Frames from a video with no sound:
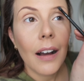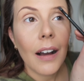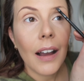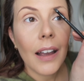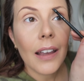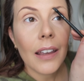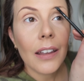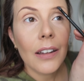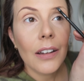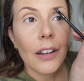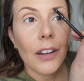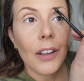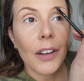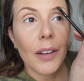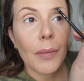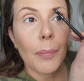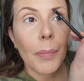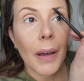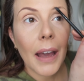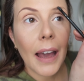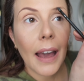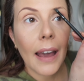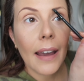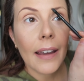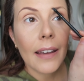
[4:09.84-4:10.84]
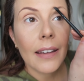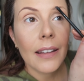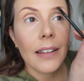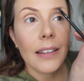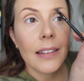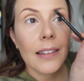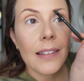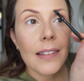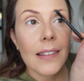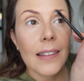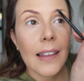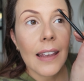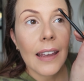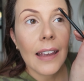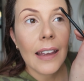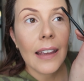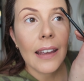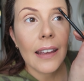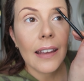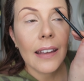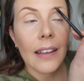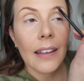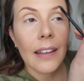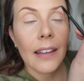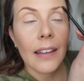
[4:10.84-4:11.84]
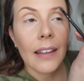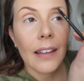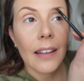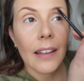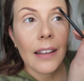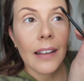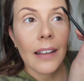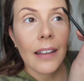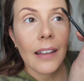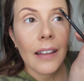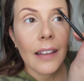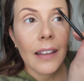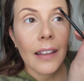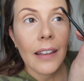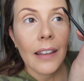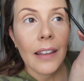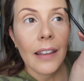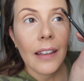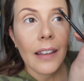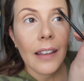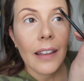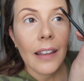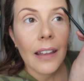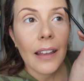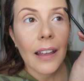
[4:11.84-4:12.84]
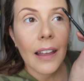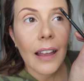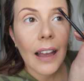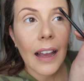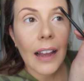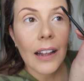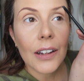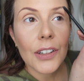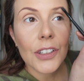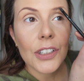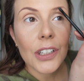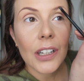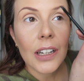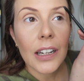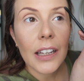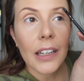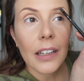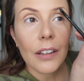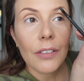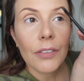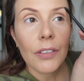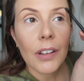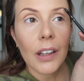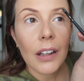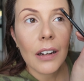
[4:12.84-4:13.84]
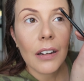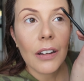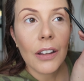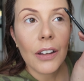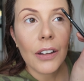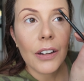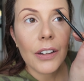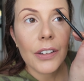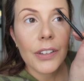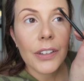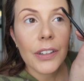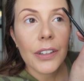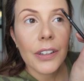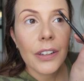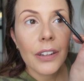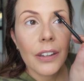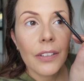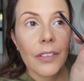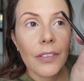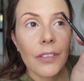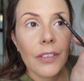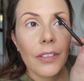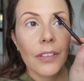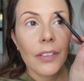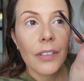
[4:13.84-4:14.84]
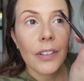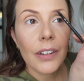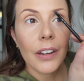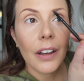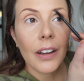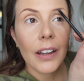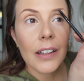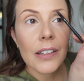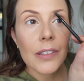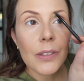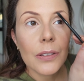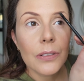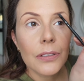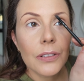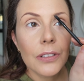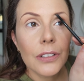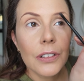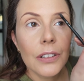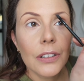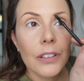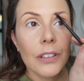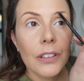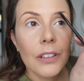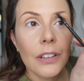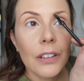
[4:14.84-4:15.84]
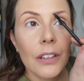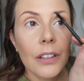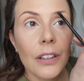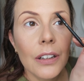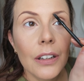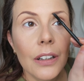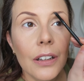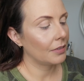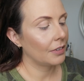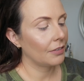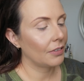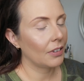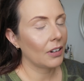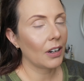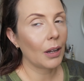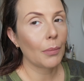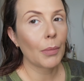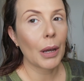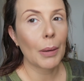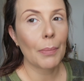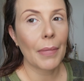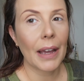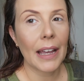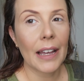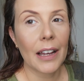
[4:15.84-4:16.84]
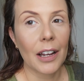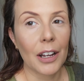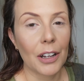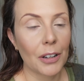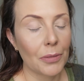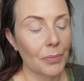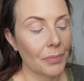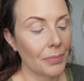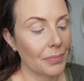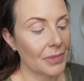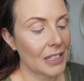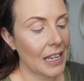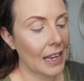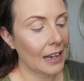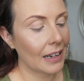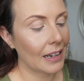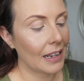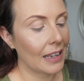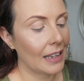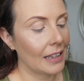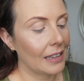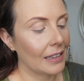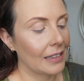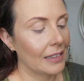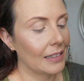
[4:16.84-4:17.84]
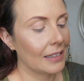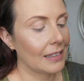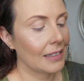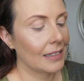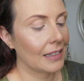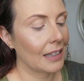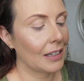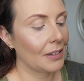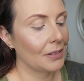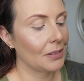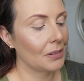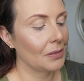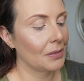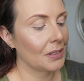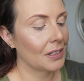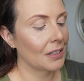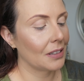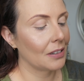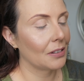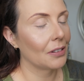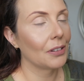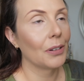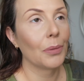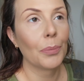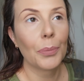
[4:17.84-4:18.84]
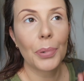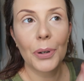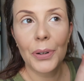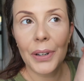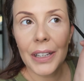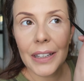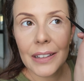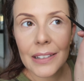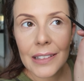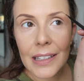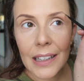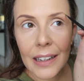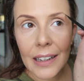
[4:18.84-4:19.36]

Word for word: I can look back and see actually if it looked nice or not. I feel like my makeup techniques, skills are not on point